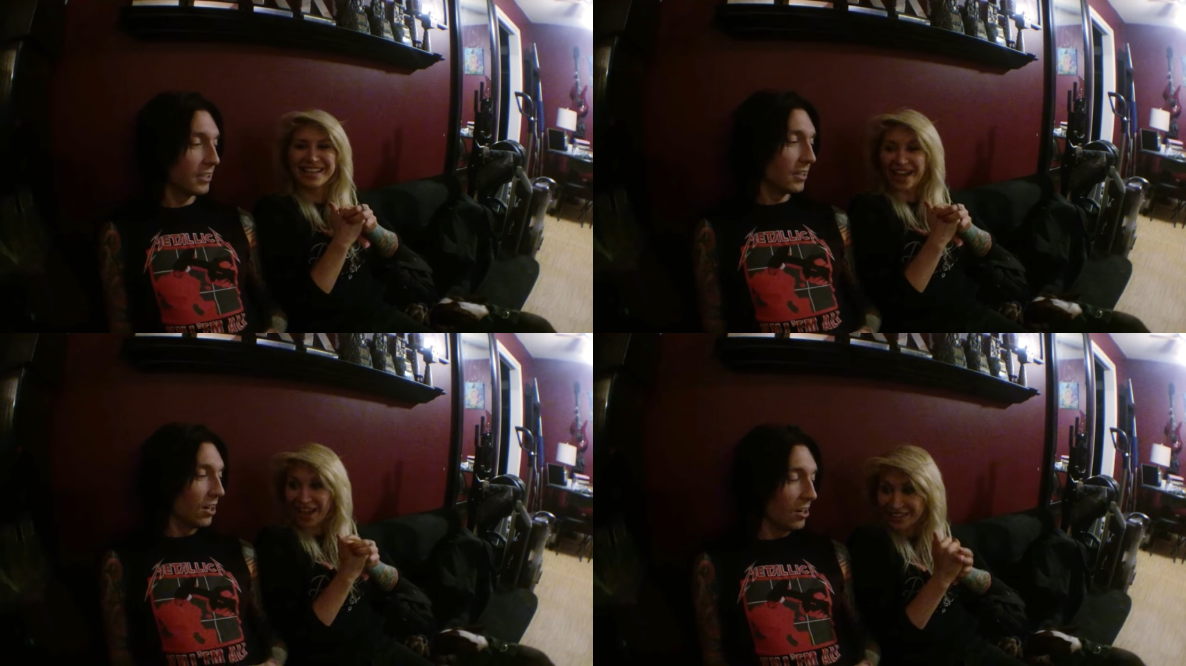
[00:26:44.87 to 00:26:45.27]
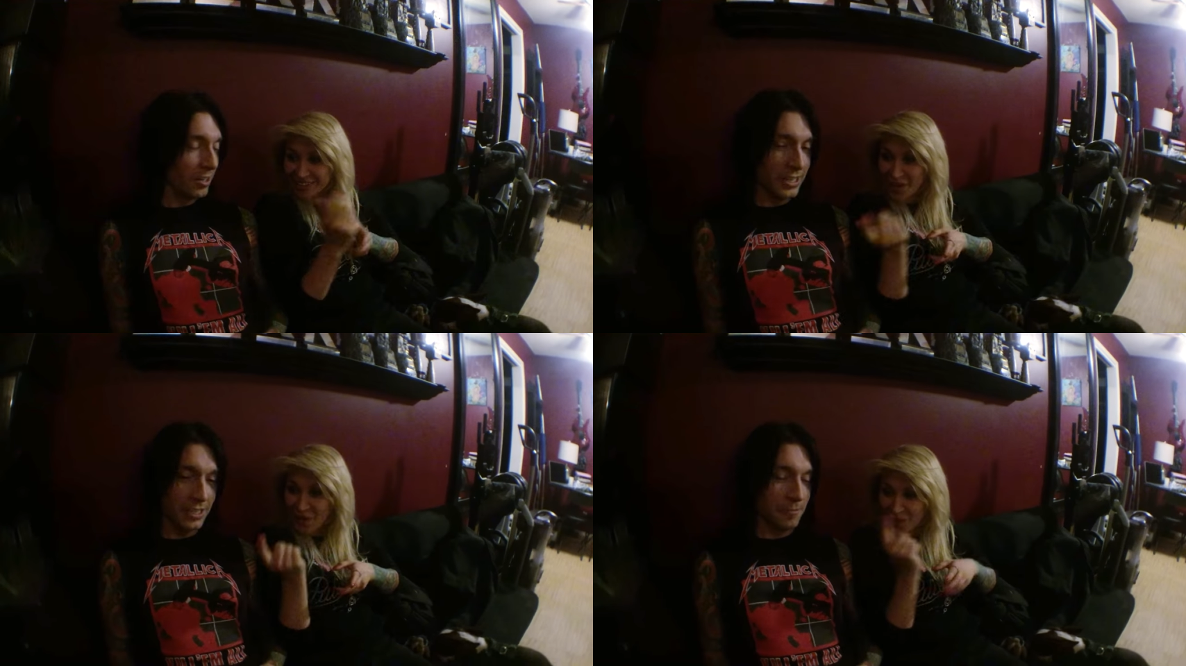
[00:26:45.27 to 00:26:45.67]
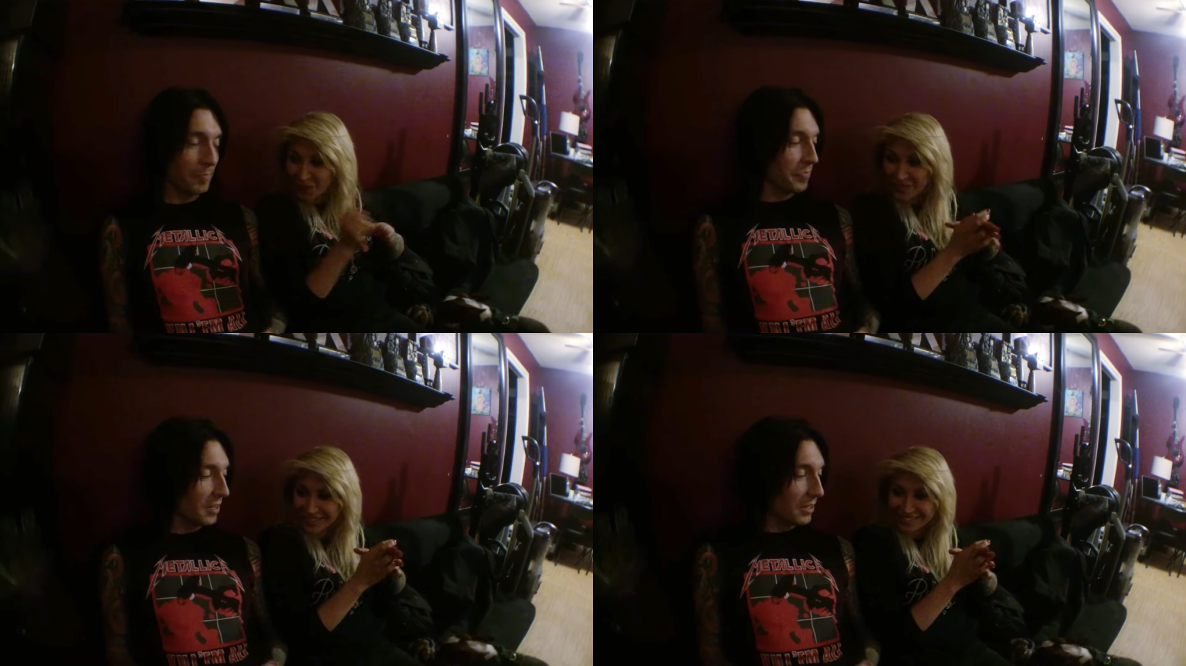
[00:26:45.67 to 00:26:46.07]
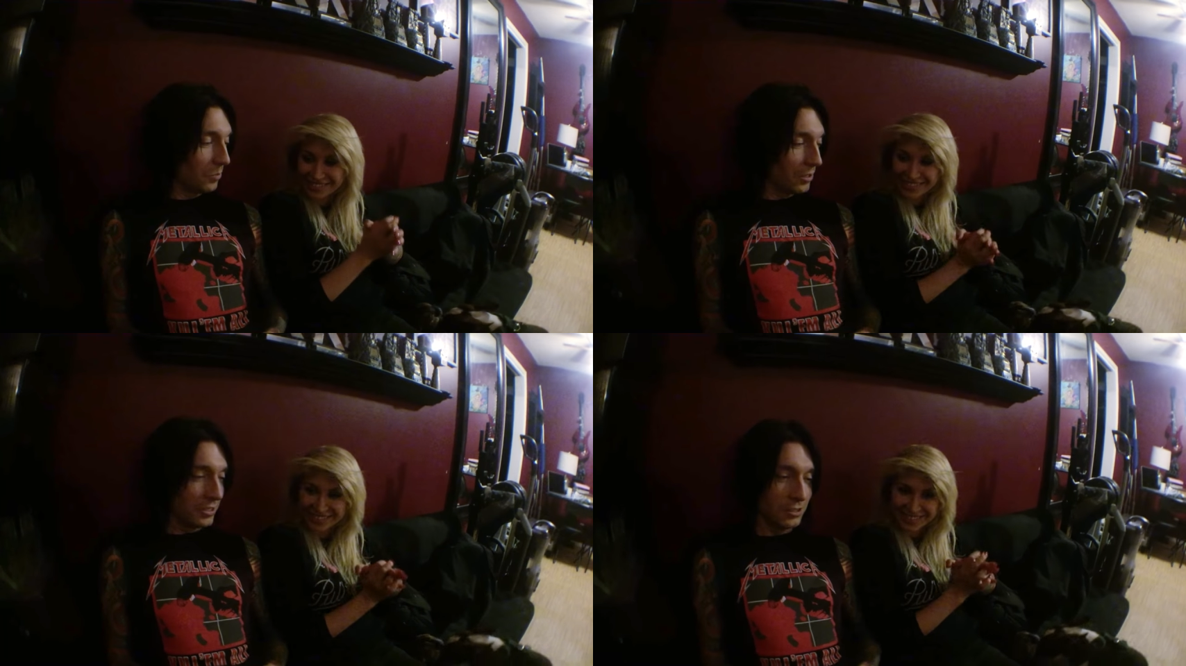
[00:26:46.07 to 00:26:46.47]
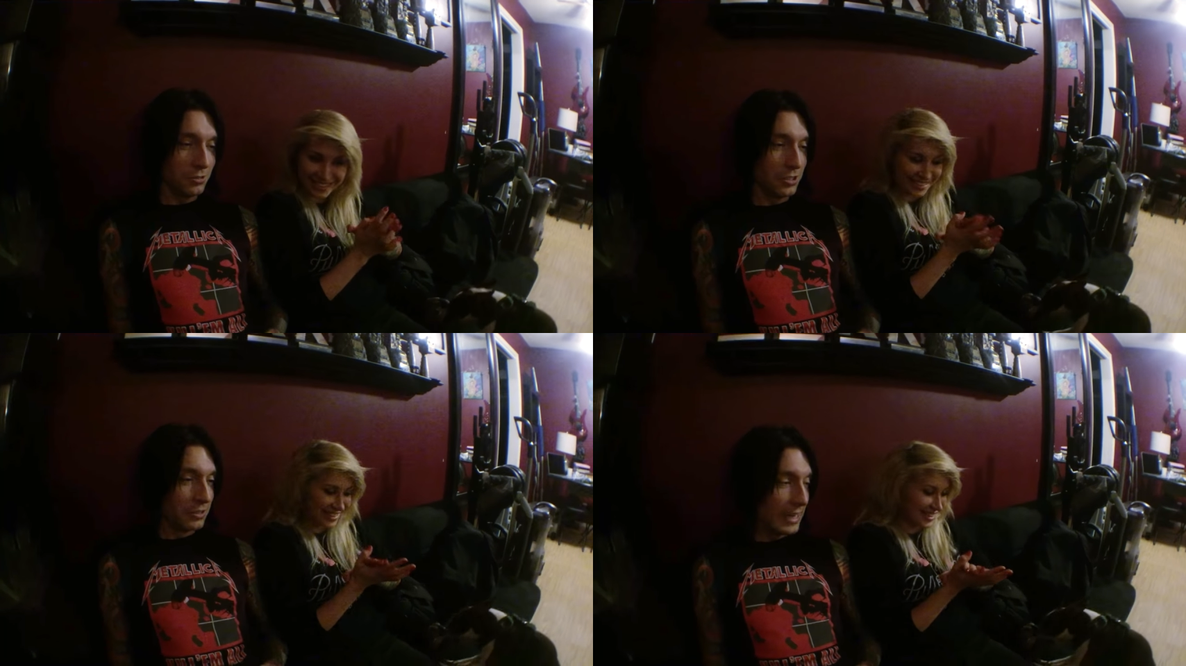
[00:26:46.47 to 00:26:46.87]
Speaker 1: like Ernie,
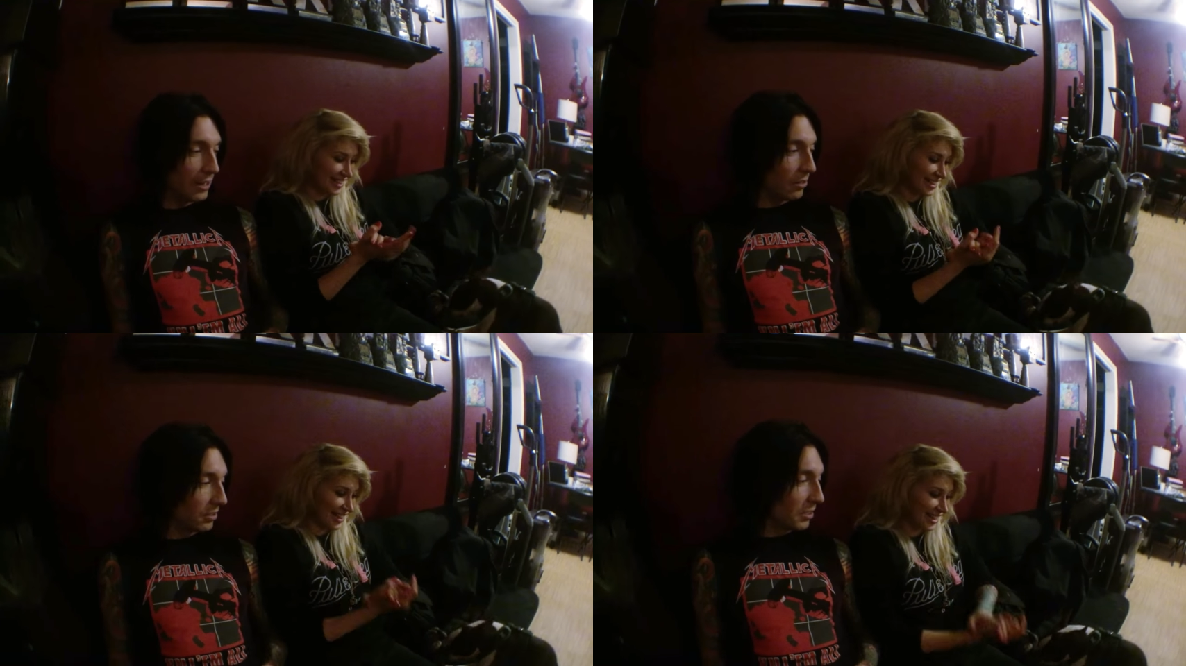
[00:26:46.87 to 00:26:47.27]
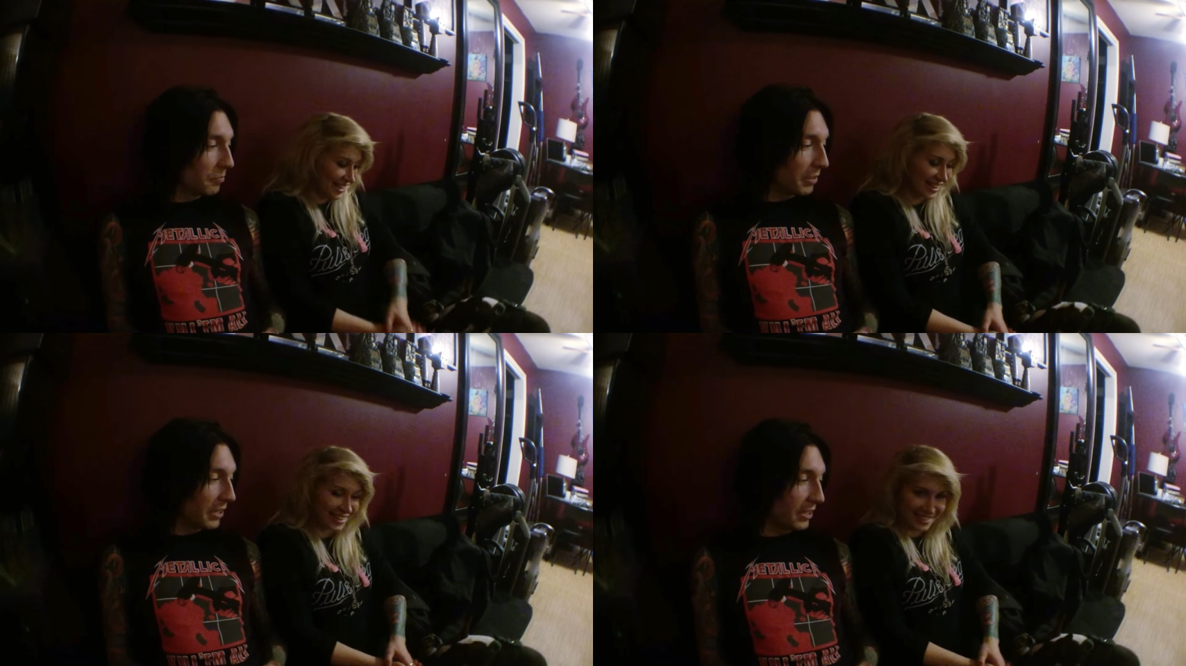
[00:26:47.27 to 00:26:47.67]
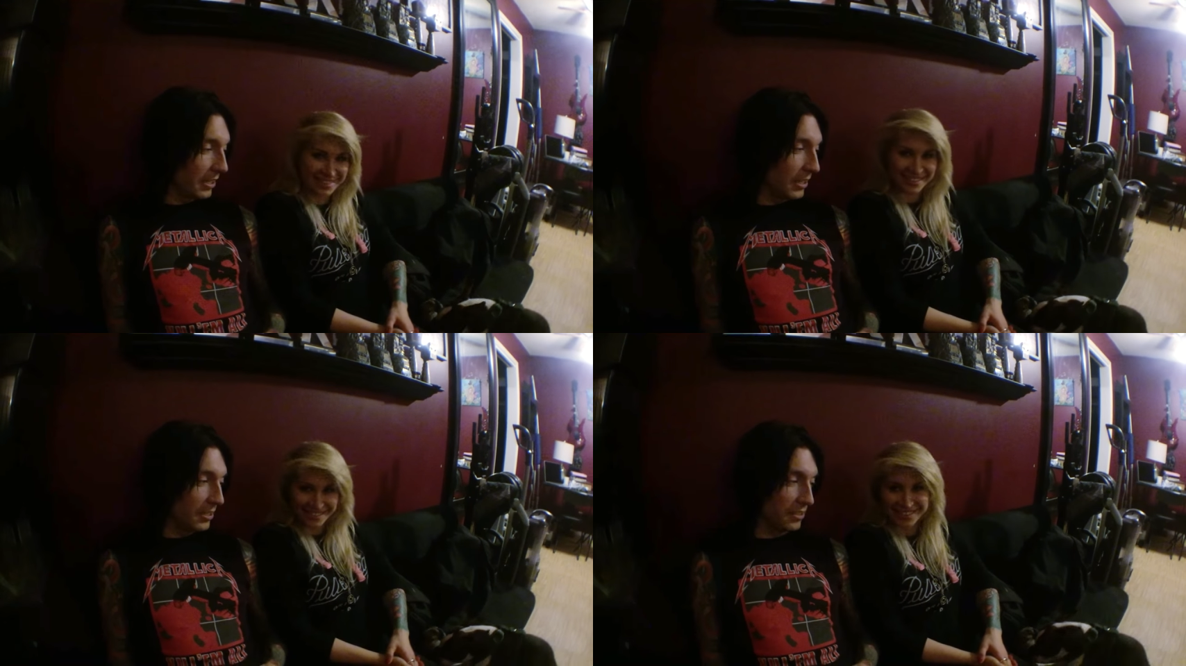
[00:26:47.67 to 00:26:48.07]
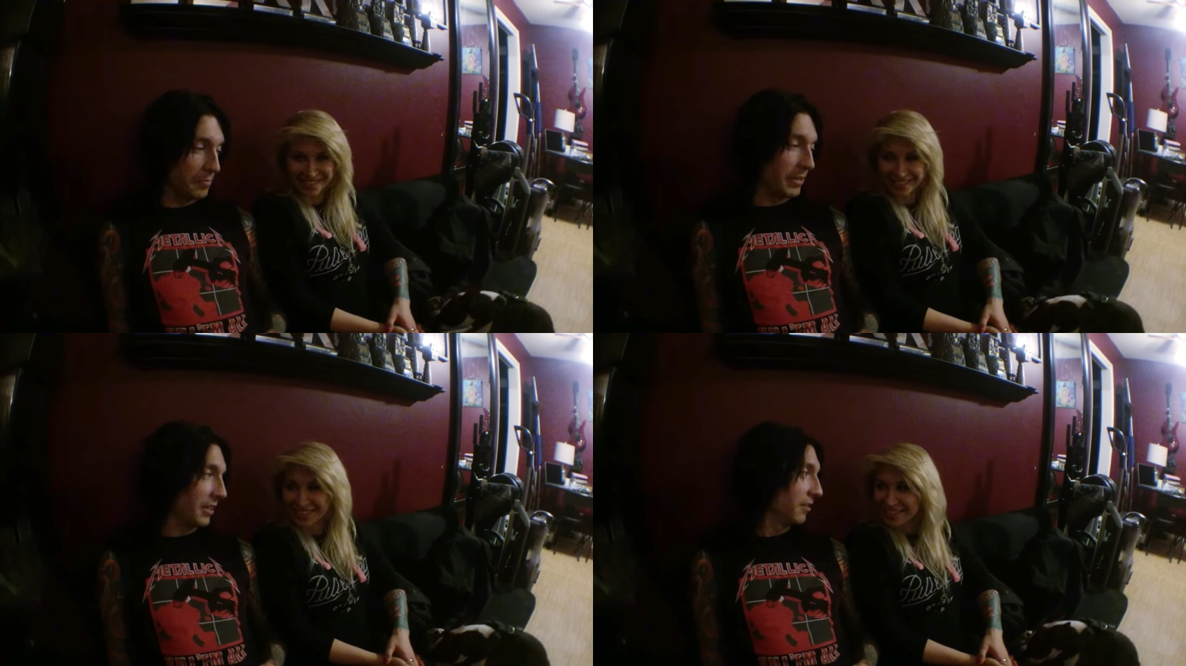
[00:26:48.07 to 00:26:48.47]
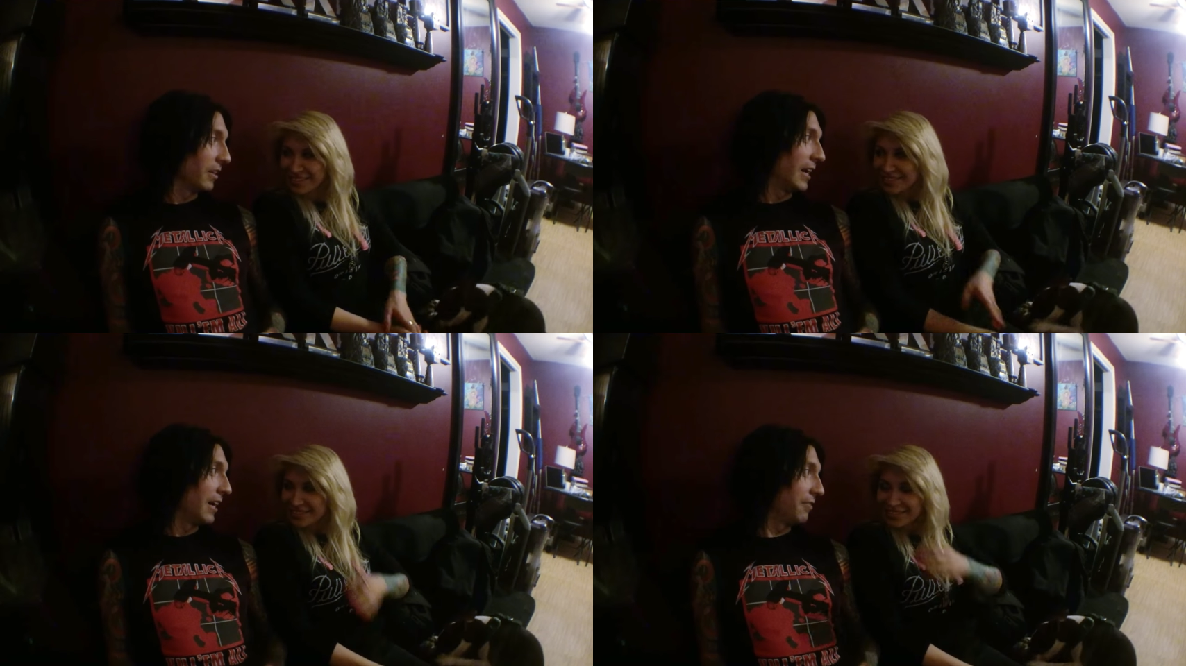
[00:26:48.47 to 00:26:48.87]
what did you do now? But he does make you